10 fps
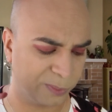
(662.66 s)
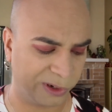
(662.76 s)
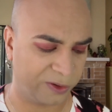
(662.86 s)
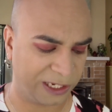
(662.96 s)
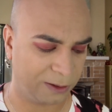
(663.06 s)

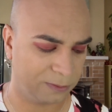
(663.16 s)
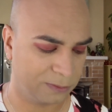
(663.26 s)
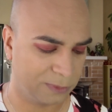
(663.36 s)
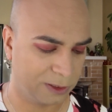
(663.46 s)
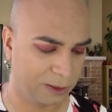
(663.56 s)
browny
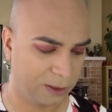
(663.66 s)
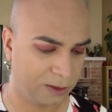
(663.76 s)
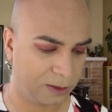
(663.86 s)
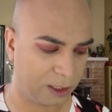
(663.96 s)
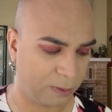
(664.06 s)

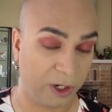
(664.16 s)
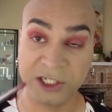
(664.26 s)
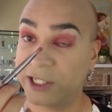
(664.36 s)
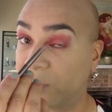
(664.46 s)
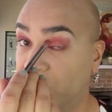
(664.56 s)

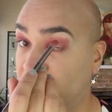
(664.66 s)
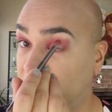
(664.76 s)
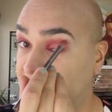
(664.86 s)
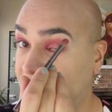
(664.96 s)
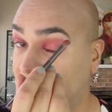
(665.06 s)
eyeshadow on the
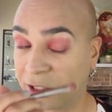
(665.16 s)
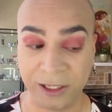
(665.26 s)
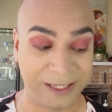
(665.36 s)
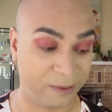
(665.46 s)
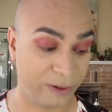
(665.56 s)
top just to
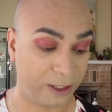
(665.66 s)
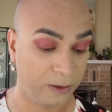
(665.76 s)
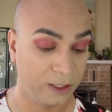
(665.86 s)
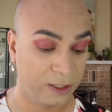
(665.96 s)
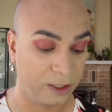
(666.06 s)
highlight the brow.